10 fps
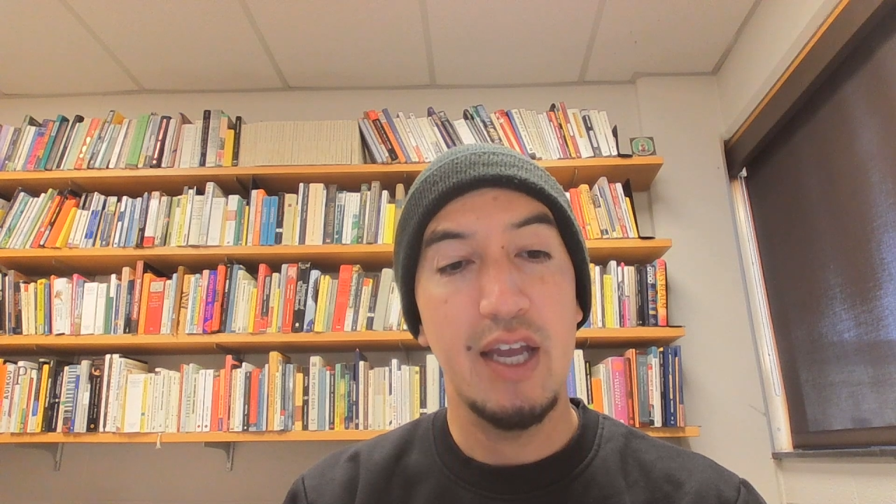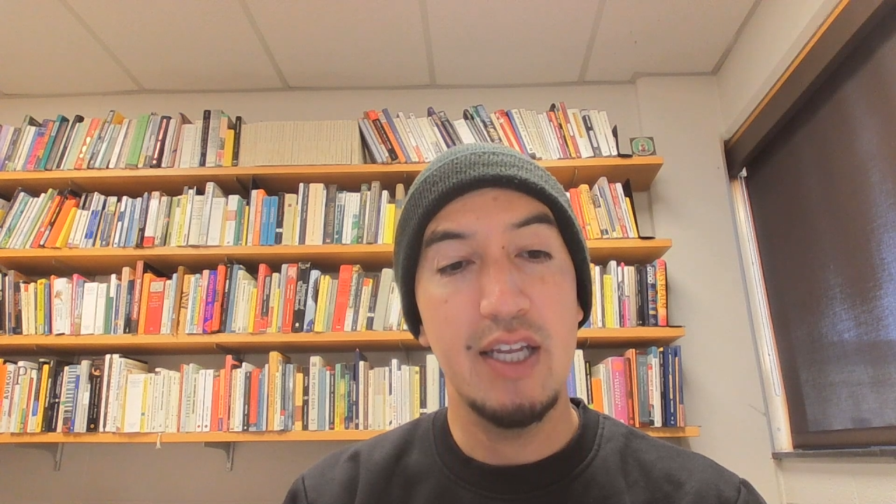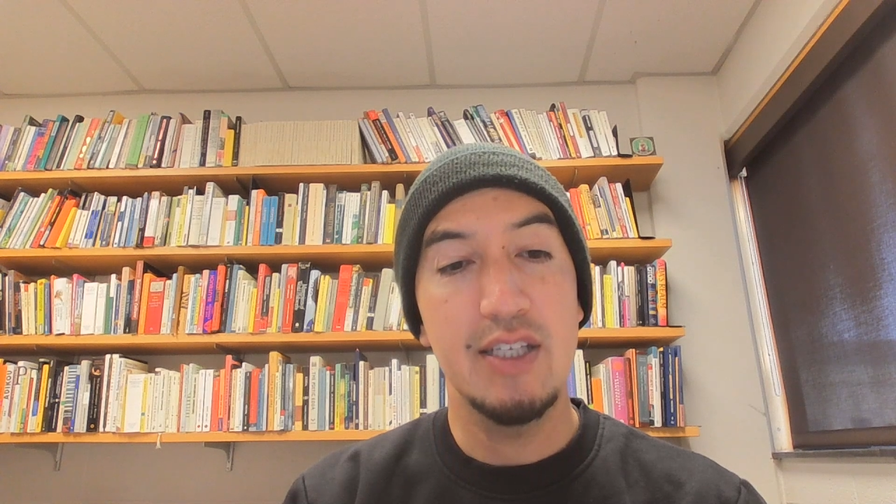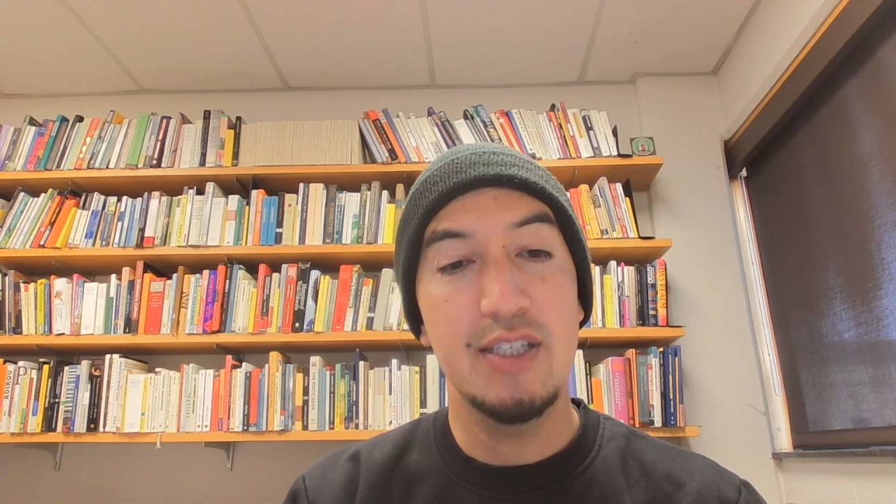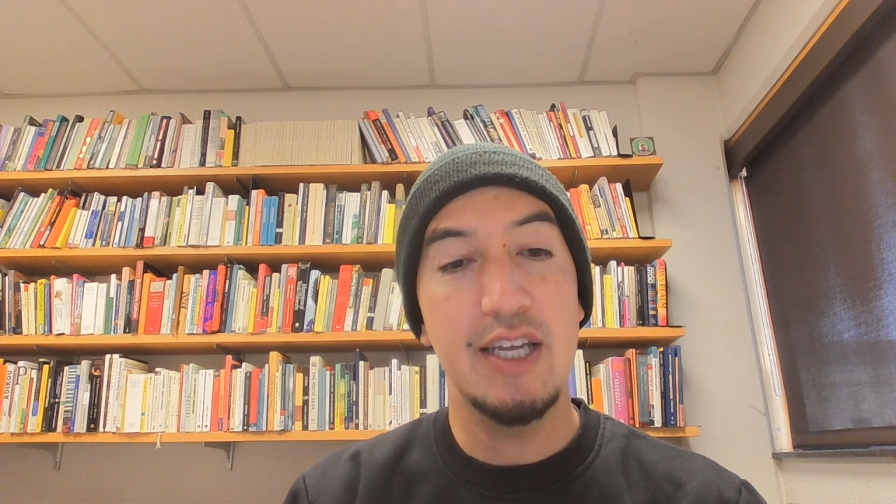
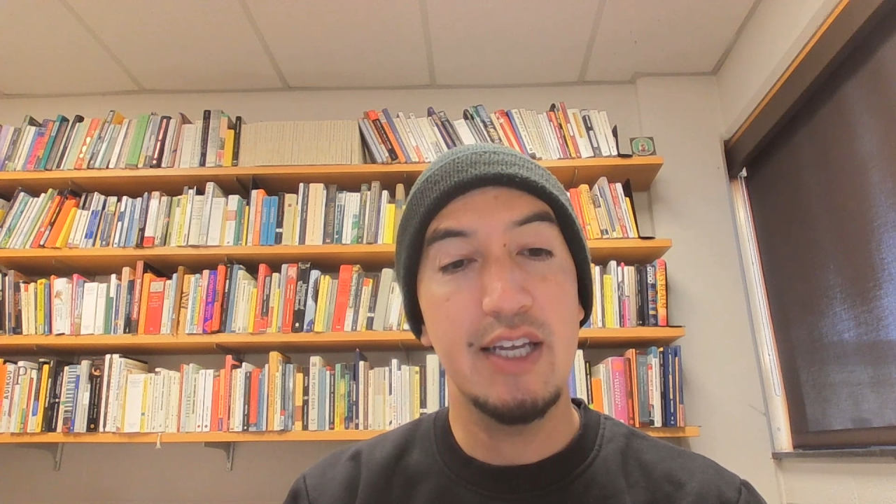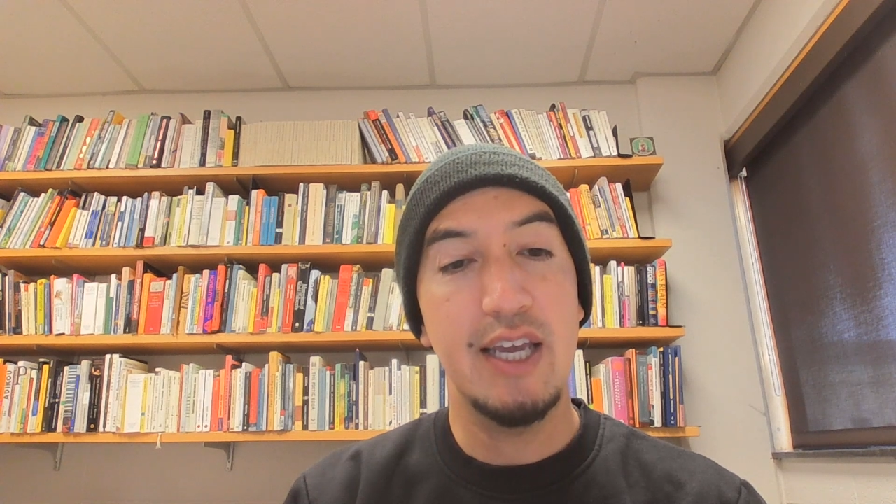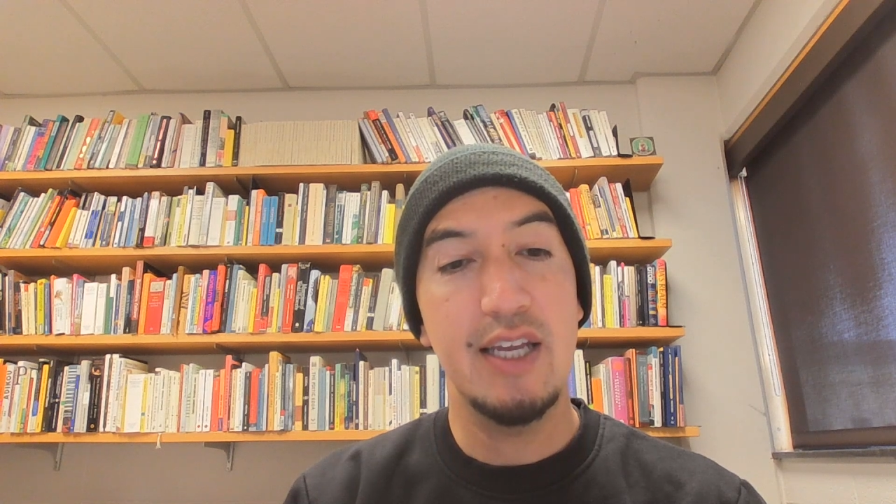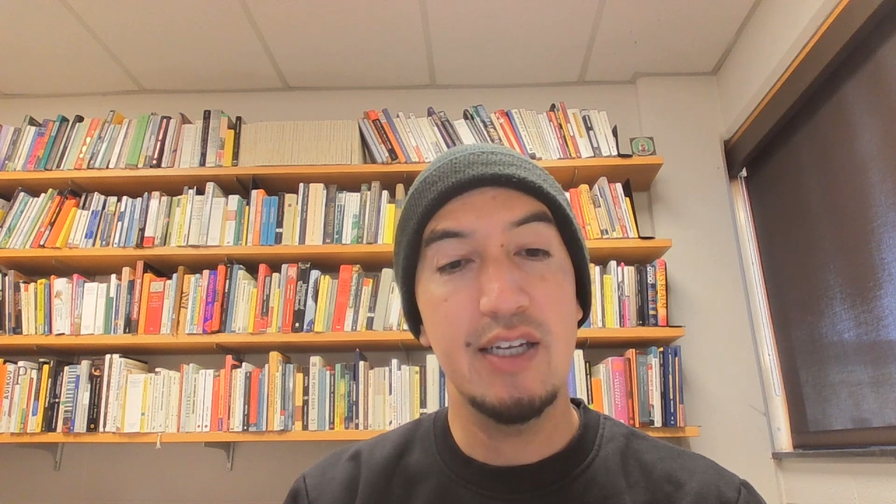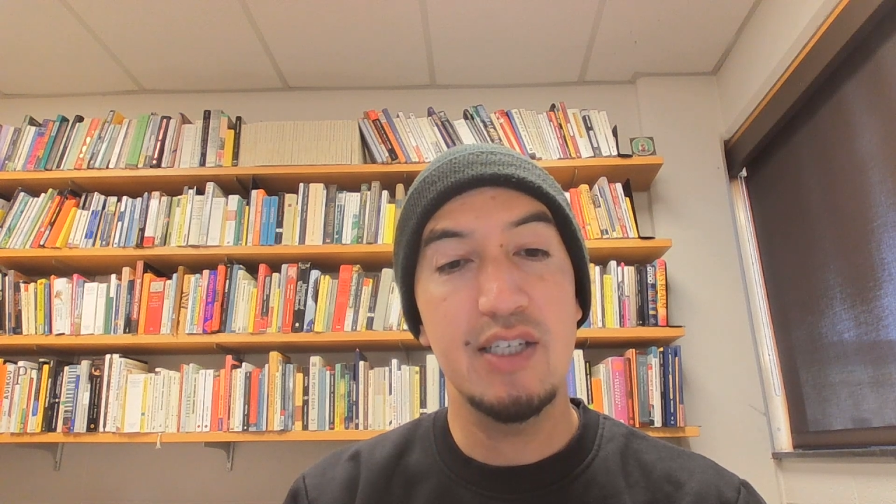And he has
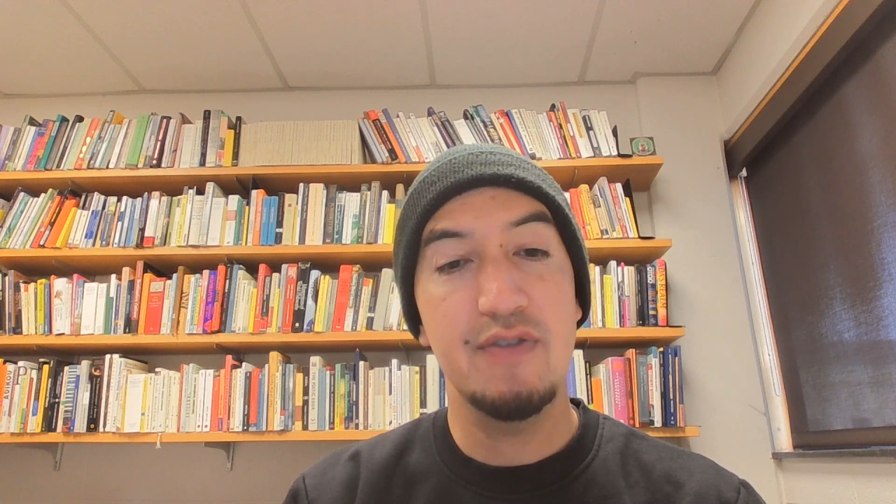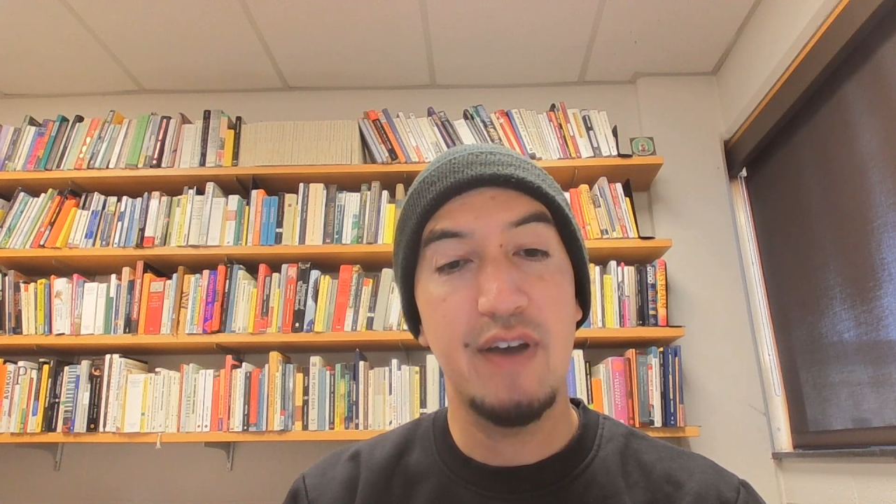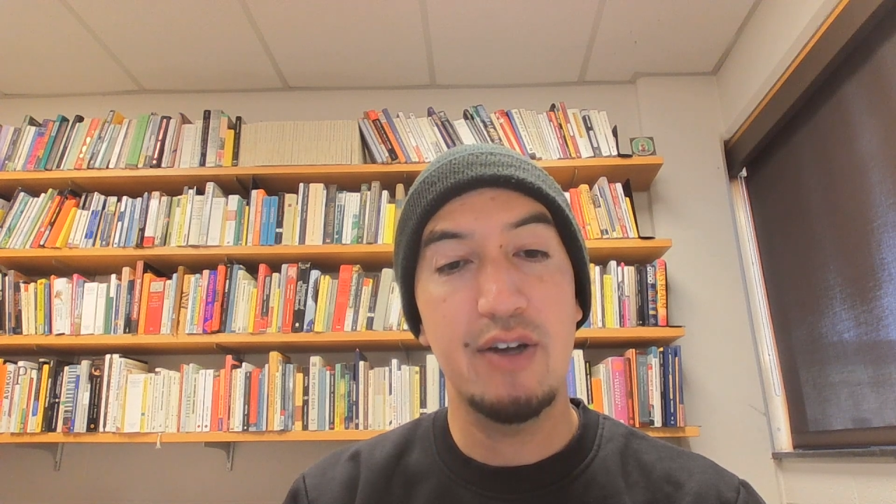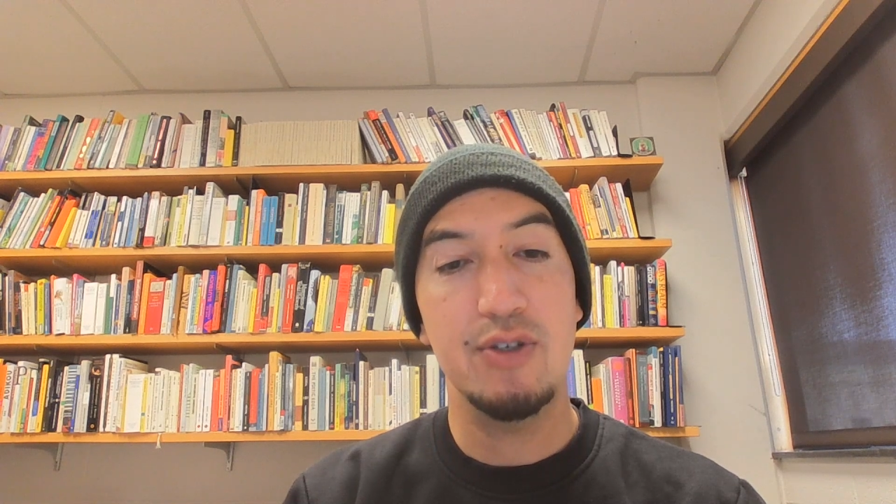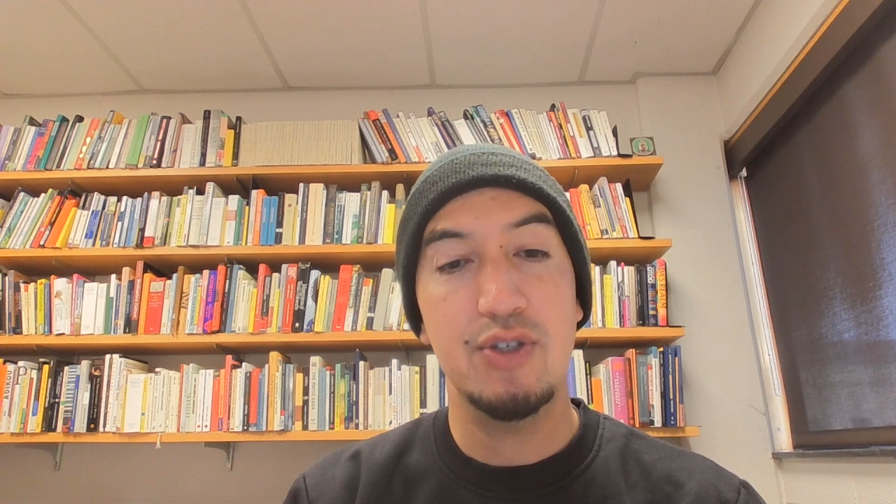dedicated his
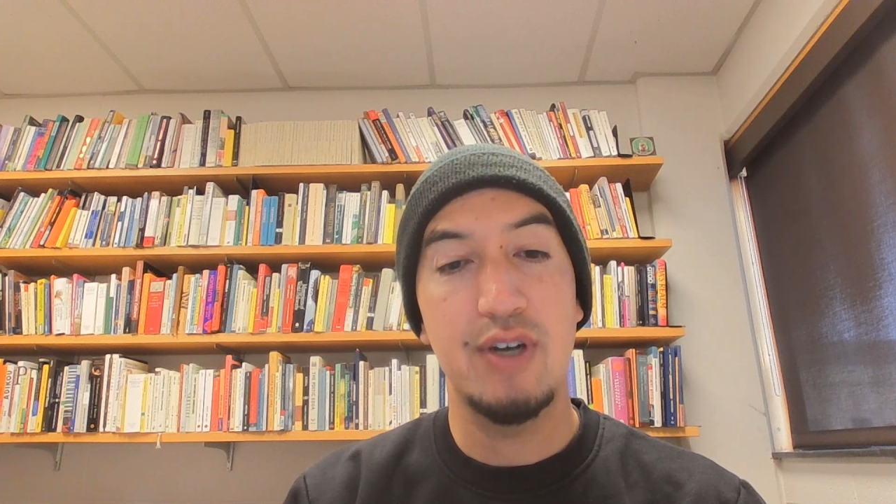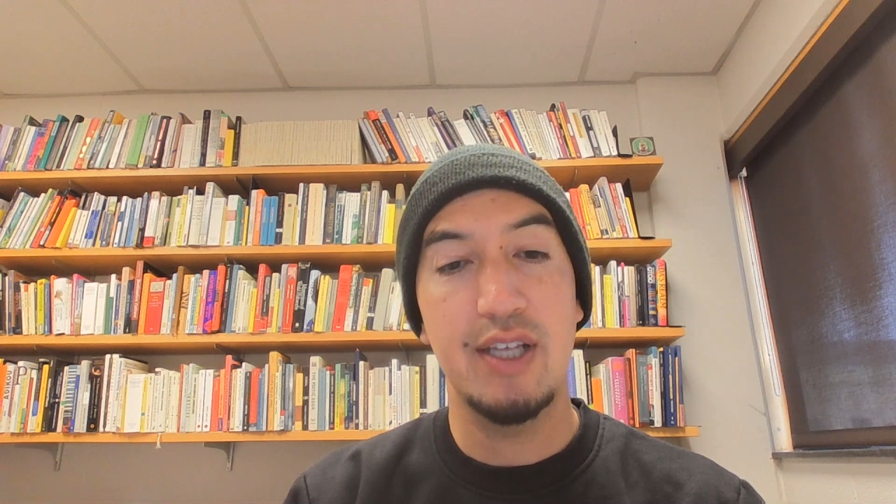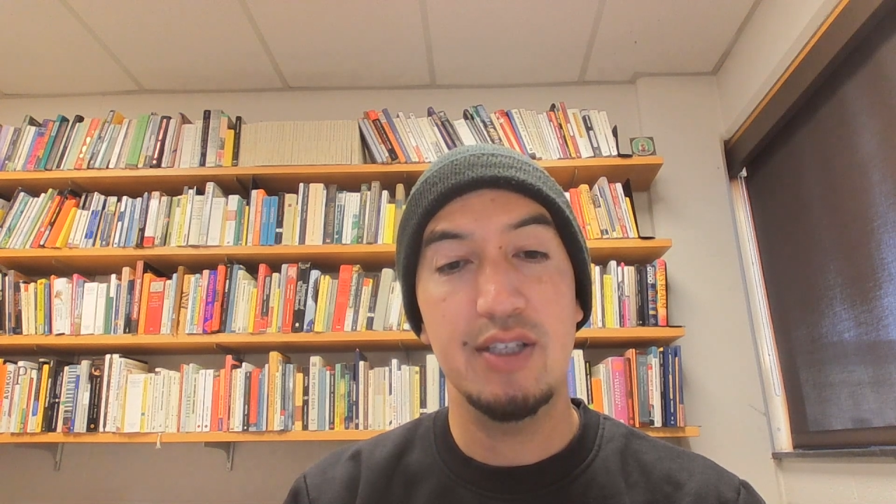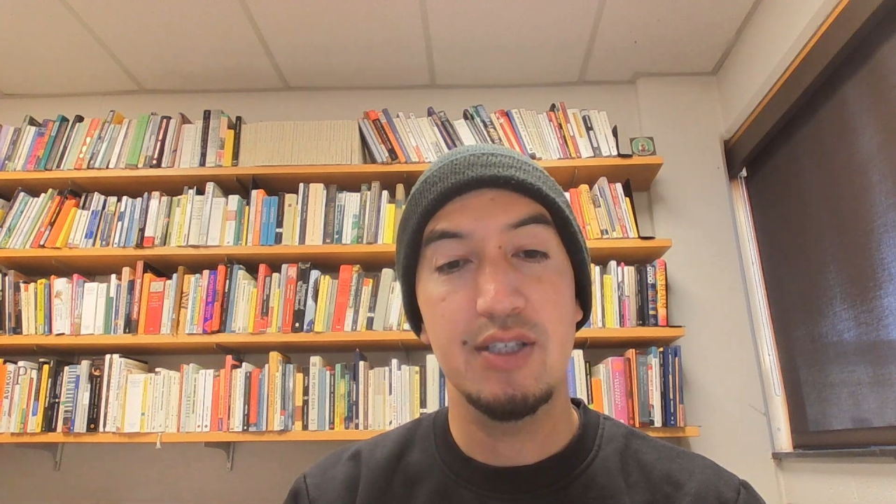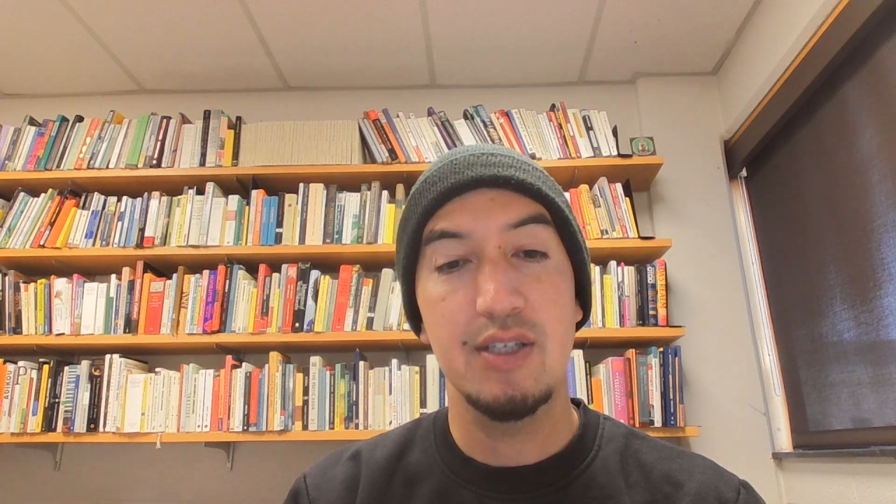final
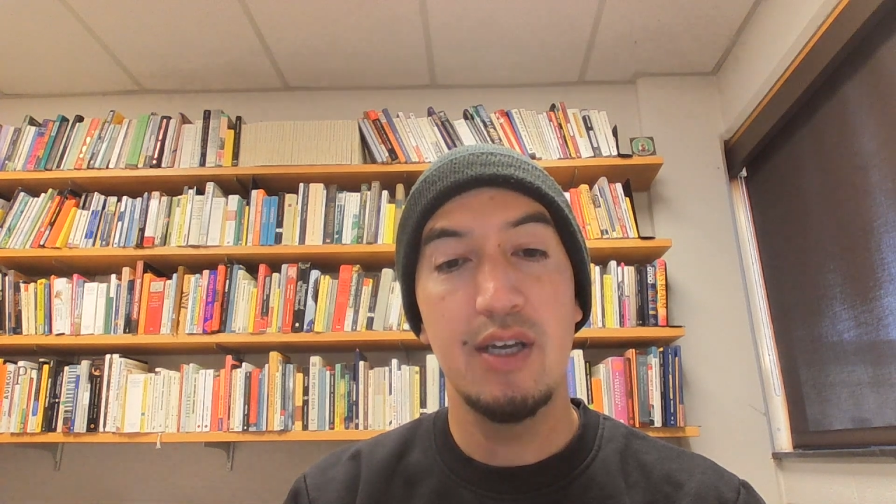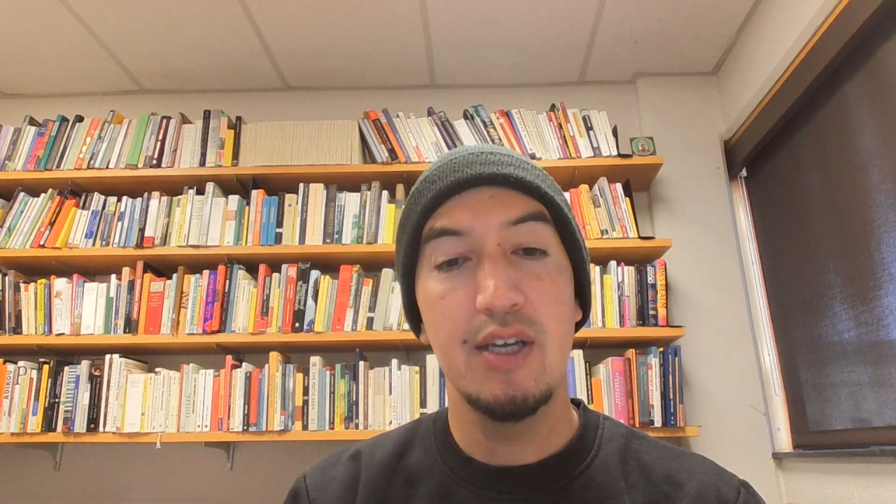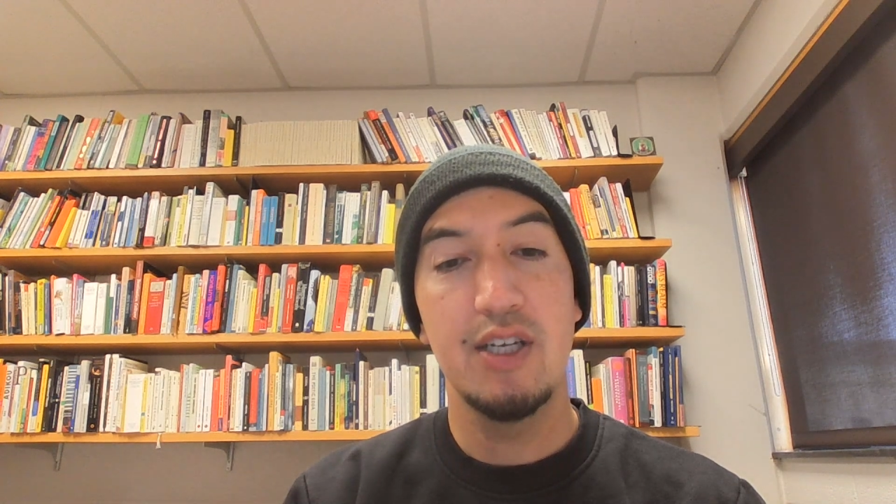strengths